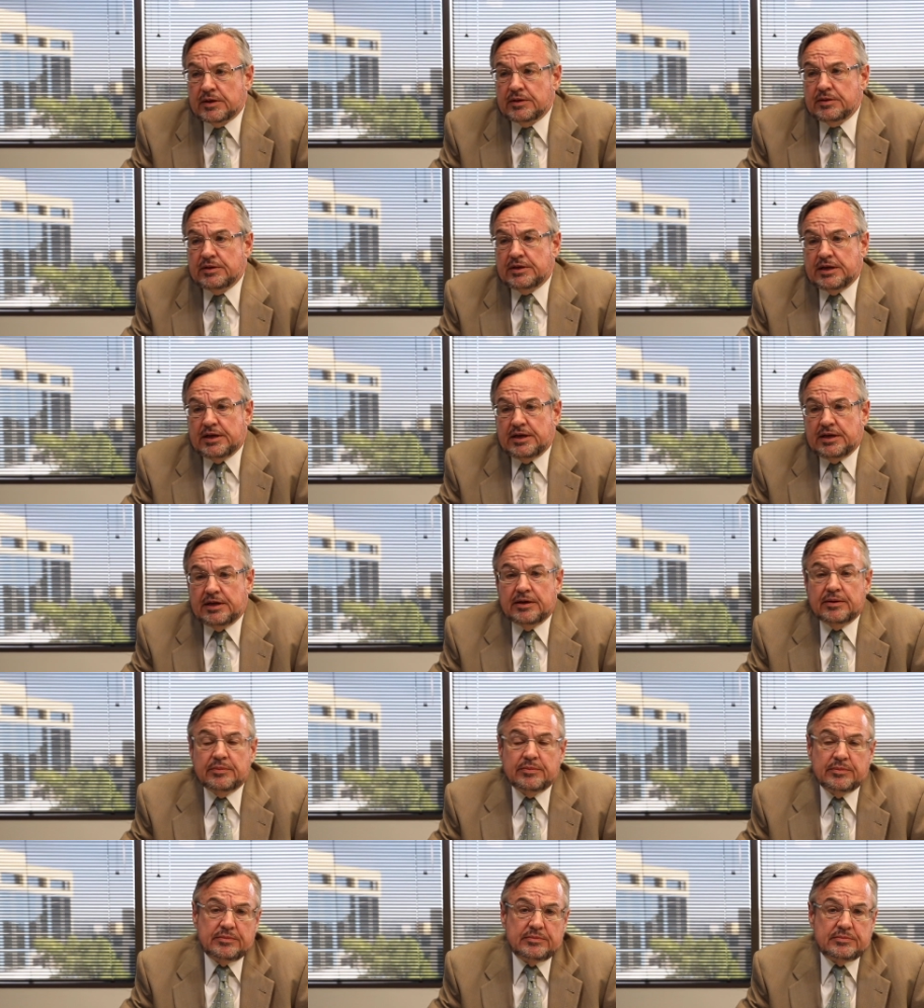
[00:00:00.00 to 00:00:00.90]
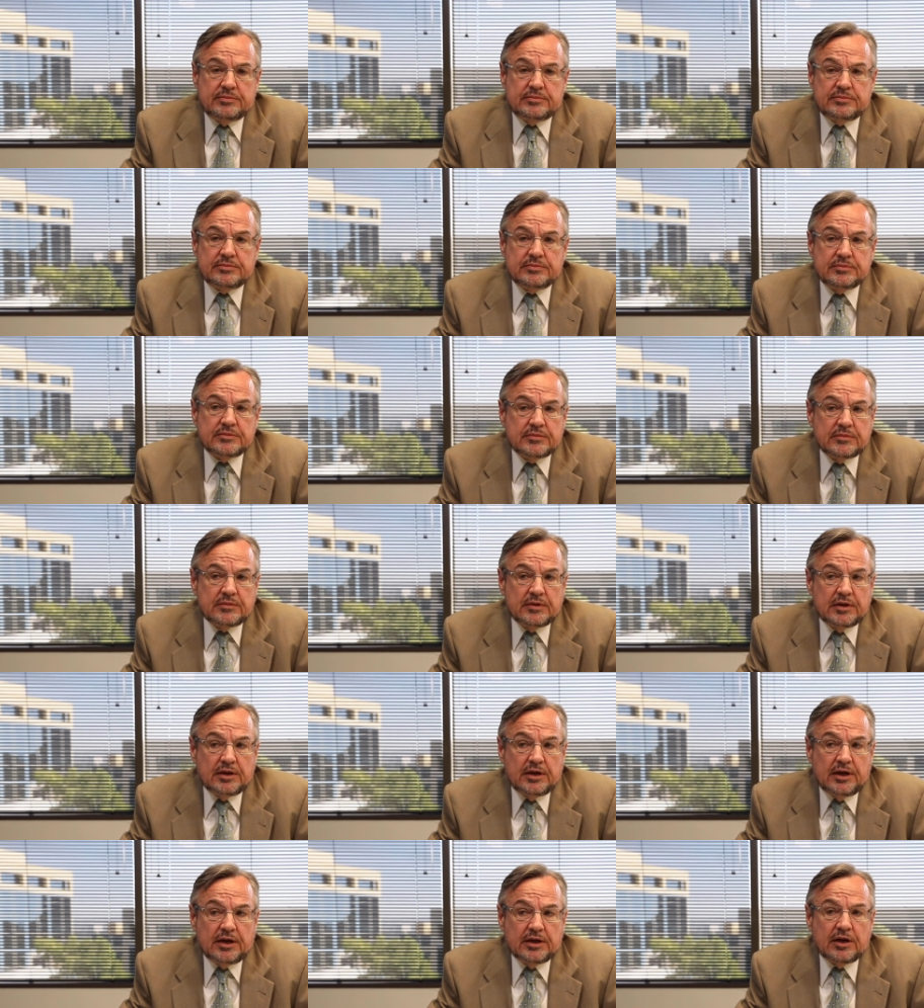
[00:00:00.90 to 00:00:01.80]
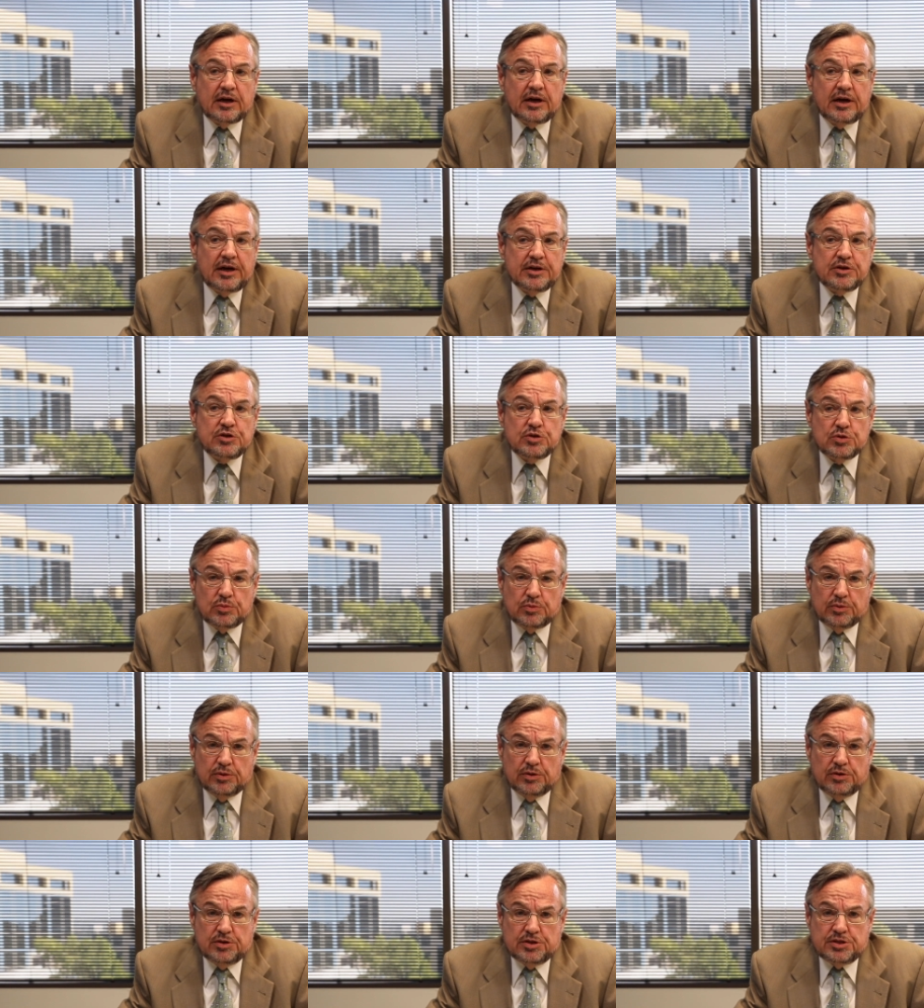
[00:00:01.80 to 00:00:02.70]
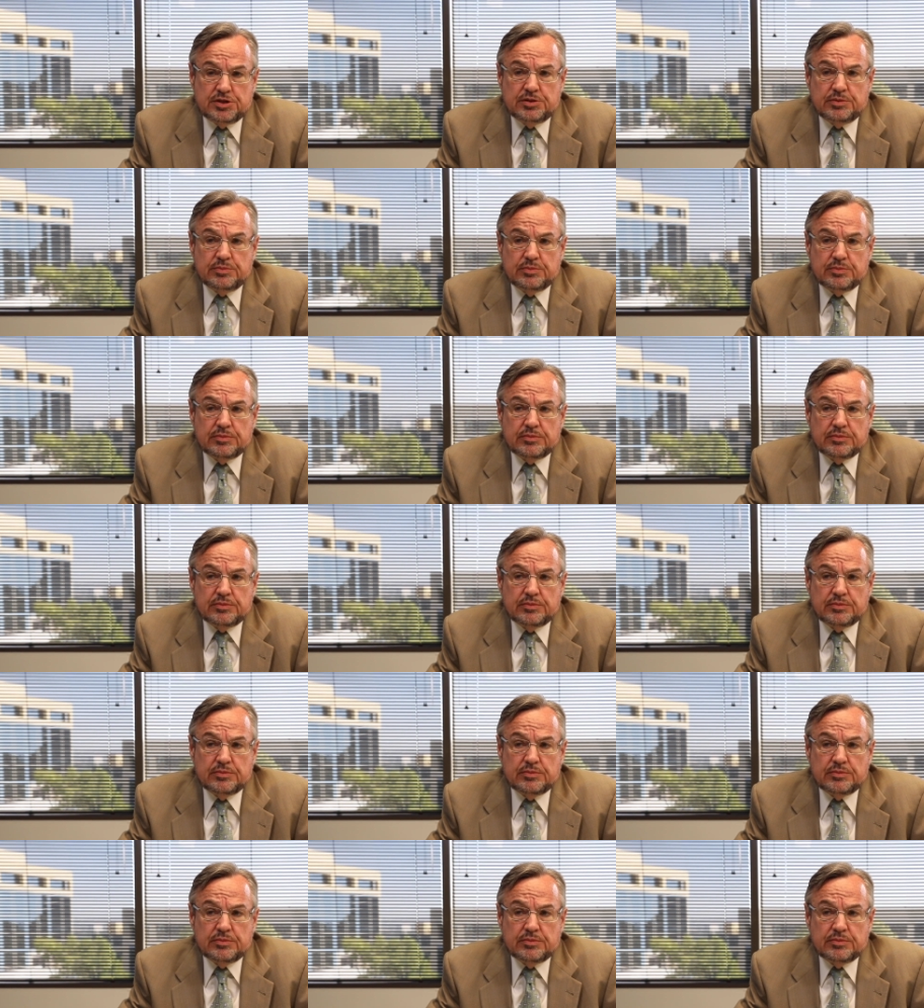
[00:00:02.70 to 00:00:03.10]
the contours